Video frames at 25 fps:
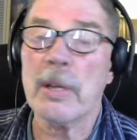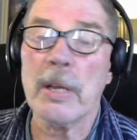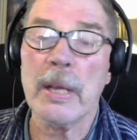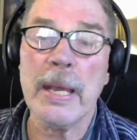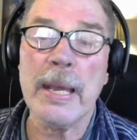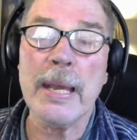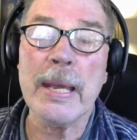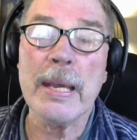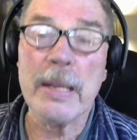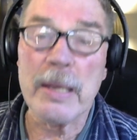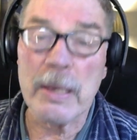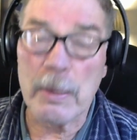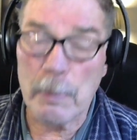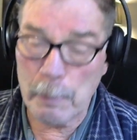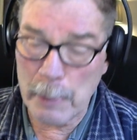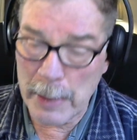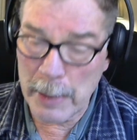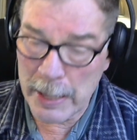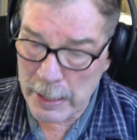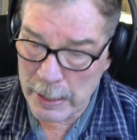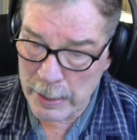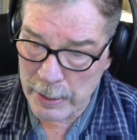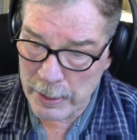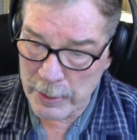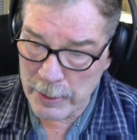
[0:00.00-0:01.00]
and
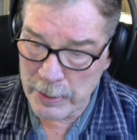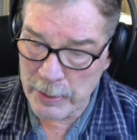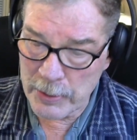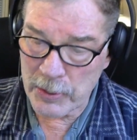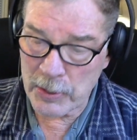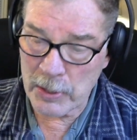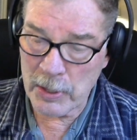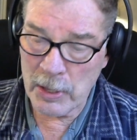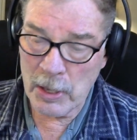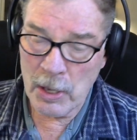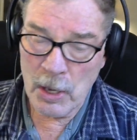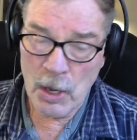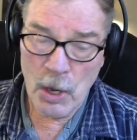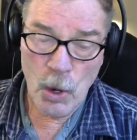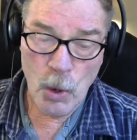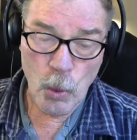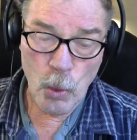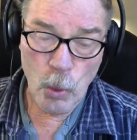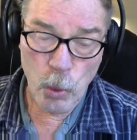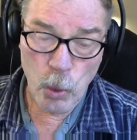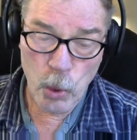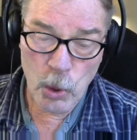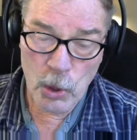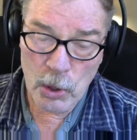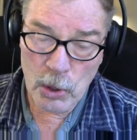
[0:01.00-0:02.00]
bays
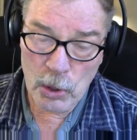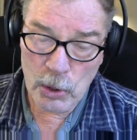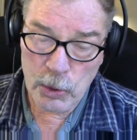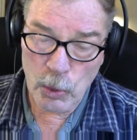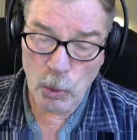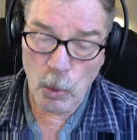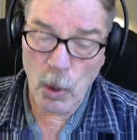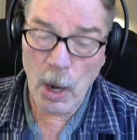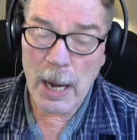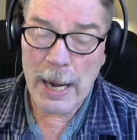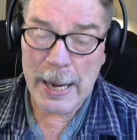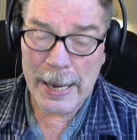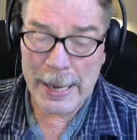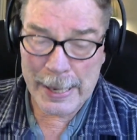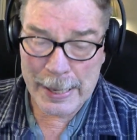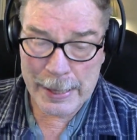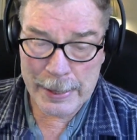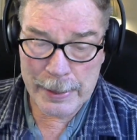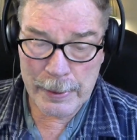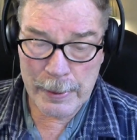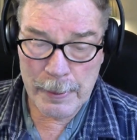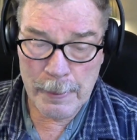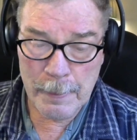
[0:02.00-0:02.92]
worldwide